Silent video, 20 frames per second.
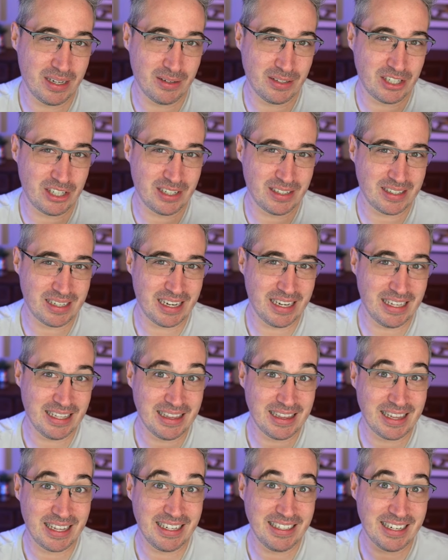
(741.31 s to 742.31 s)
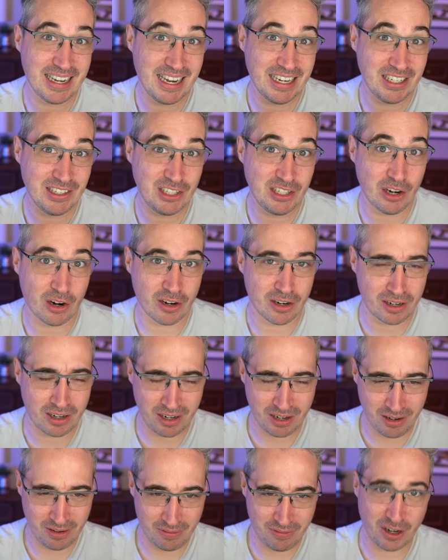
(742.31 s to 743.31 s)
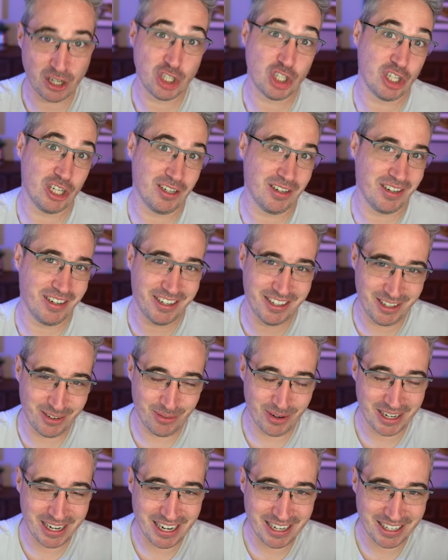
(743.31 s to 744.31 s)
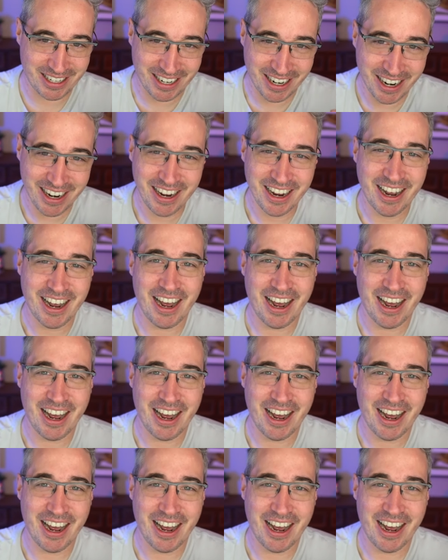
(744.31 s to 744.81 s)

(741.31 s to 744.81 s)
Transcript: which is a light and dark function that we're getting.